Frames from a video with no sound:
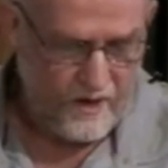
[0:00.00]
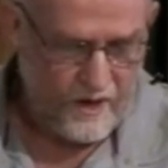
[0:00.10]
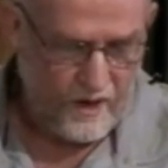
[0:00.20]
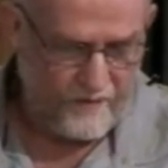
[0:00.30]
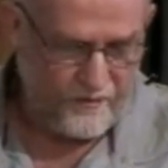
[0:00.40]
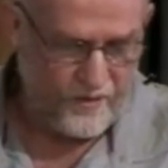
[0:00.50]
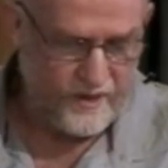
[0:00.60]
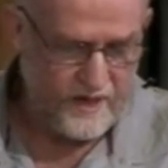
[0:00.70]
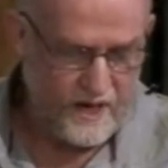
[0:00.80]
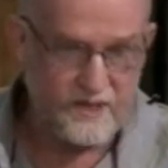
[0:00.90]
Offer
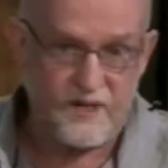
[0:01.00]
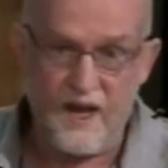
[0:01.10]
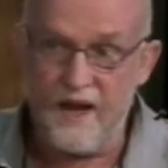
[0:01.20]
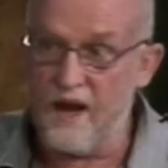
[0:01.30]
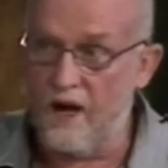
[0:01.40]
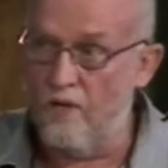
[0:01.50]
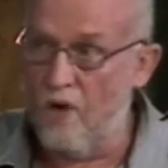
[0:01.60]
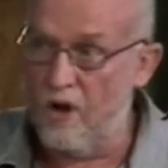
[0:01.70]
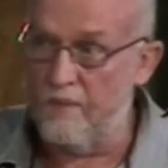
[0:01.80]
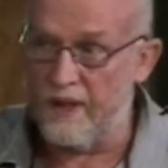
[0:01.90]
it as an
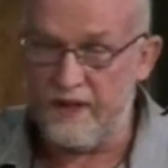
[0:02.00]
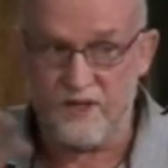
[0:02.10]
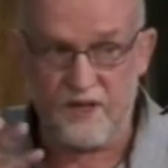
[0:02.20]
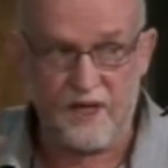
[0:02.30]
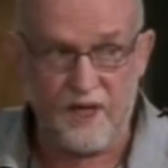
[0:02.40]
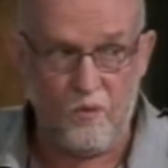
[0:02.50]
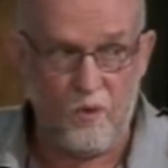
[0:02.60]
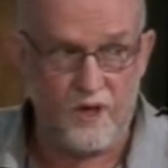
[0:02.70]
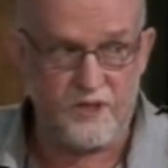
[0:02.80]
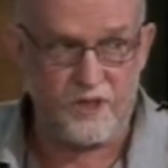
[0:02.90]
aroma. These are key
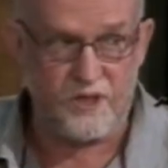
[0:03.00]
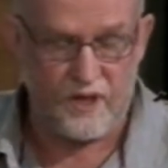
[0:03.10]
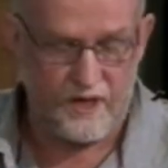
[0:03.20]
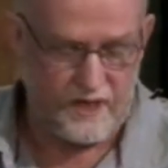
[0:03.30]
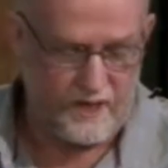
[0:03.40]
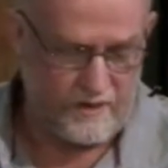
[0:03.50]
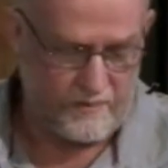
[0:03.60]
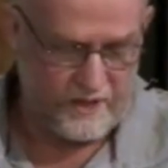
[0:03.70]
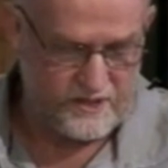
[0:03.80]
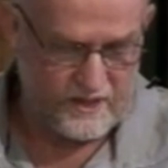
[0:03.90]
words that you're going to hear
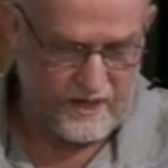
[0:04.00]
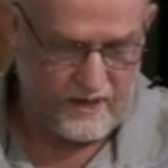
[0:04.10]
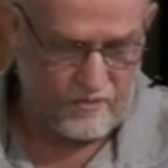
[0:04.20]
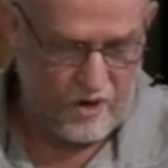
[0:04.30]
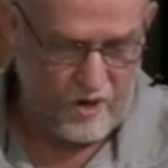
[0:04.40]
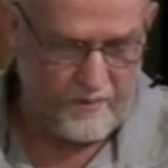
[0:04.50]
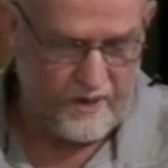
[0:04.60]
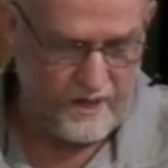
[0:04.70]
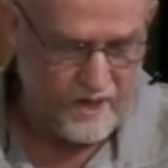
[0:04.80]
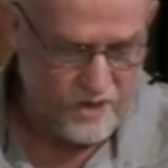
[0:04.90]
about today.
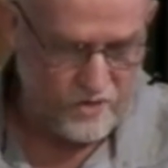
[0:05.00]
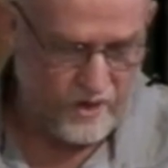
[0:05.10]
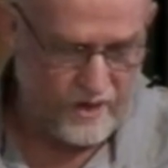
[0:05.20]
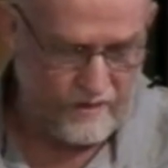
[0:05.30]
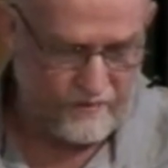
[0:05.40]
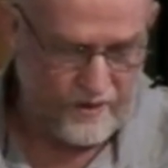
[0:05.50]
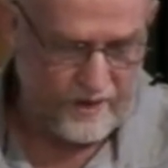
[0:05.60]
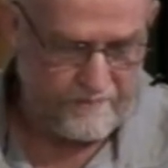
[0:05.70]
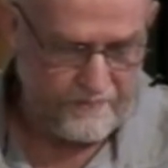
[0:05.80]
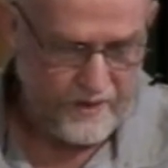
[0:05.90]
Aroma, drink
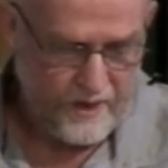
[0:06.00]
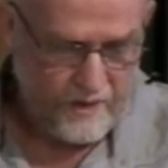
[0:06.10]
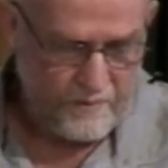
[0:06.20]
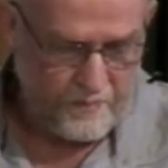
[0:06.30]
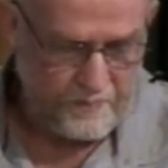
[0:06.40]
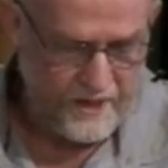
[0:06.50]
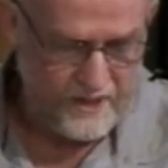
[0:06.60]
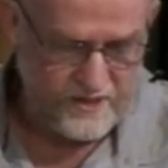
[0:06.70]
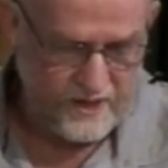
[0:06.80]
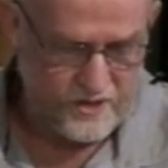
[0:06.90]
offering, for
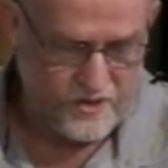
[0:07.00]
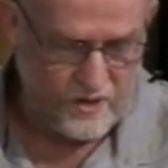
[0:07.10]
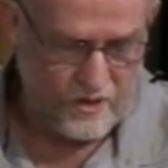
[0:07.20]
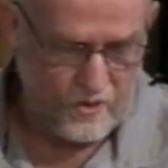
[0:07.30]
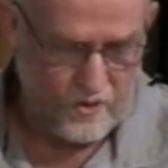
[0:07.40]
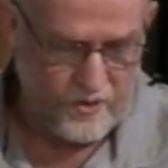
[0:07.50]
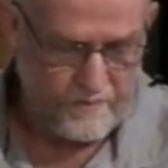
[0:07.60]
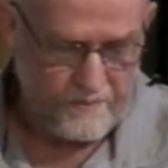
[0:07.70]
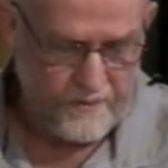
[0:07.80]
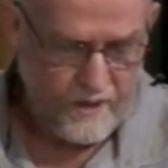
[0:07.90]
pleasing to the Lord.
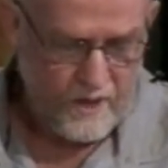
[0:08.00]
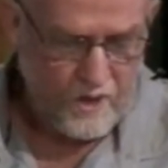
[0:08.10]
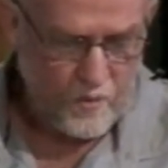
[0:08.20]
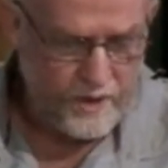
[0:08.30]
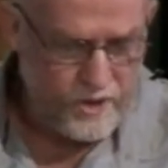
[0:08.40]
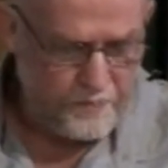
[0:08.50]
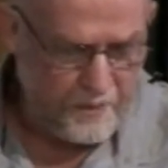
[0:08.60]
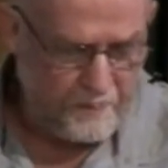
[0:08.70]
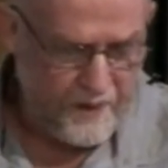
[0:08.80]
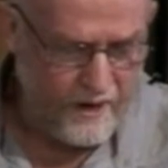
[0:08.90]
When you
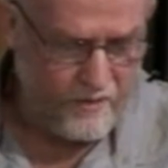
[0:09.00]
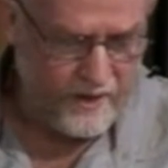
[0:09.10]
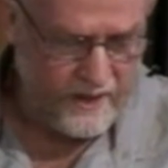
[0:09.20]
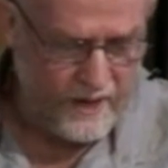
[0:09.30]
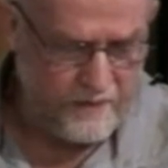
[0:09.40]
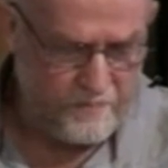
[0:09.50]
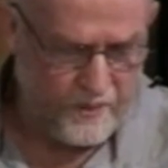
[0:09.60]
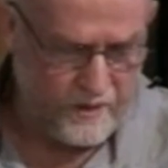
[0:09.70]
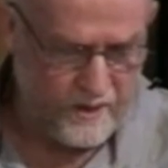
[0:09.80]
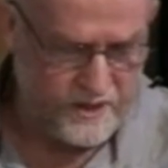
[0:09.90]
prepare a young
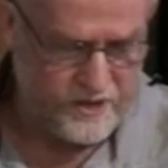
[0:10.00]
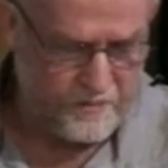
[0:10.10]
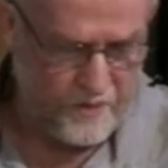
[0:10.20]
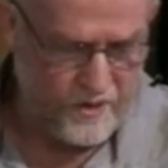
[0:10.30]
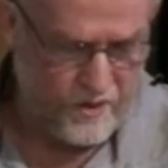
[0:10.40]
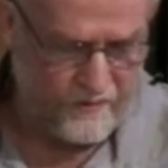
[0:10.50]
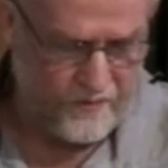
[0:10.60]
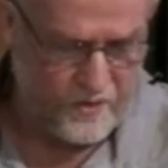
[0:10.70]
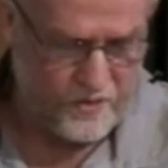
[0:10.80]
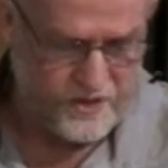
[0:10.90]
bull as a burnt
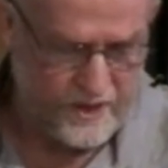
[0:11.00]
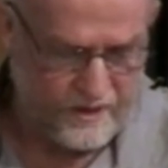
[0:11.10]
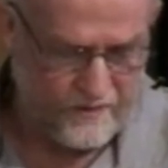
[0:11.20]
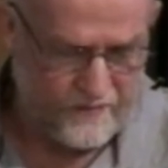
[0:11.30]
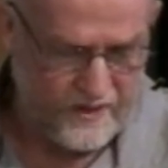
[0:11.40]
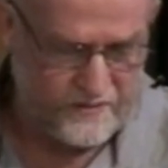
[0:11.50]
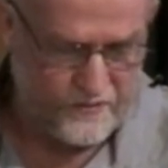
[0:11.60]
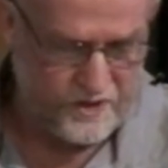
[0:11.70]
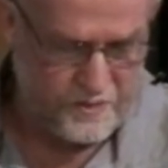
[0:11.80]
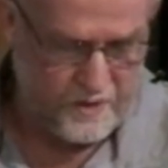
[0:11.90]
offering or sacrifice for
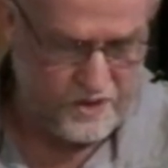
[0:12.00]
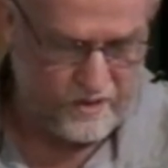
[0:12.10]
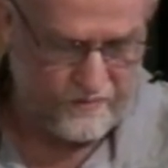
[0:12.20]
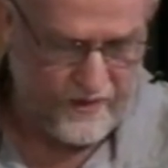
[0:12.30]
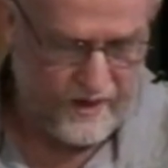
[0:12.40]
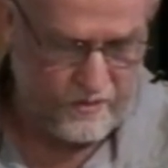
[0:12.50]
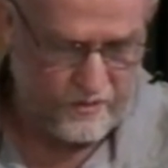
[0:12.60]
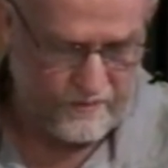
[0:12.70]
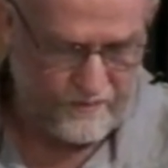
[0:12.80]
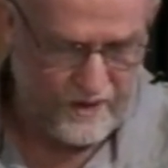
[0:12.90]
a special vow or
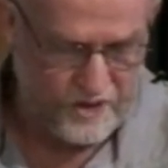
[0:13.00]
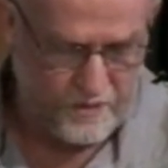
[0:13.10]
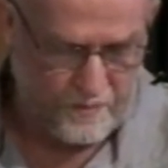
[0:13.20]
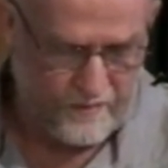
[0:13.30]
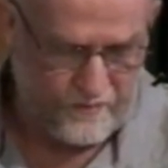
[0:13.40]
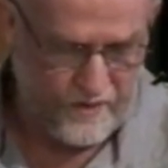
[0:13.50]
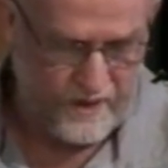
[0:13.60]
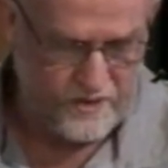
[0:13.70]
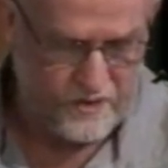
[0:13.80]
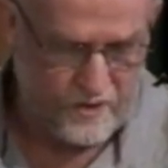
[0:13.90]
a fellowship
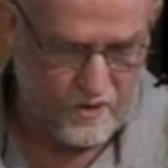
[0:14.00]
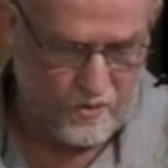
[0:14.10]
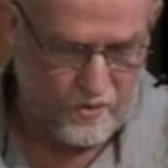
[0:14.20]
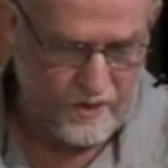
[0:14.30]
offering to the Lord,